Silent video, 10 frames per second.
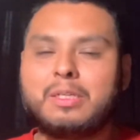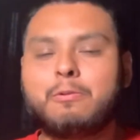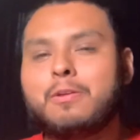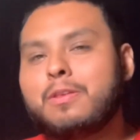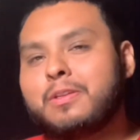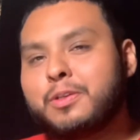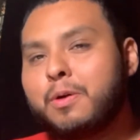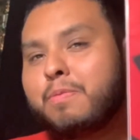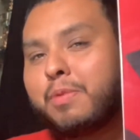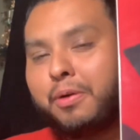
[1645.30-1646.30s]
with the
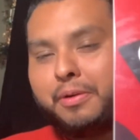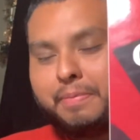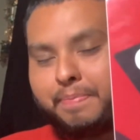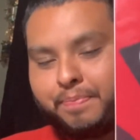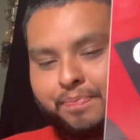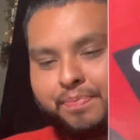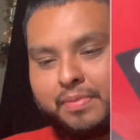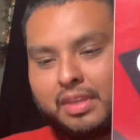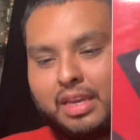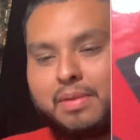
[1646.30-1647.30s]
Tone Poet.
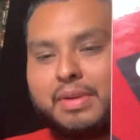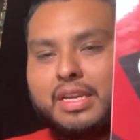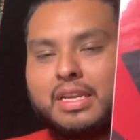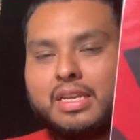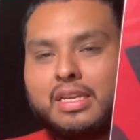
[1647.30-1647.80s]
I mean,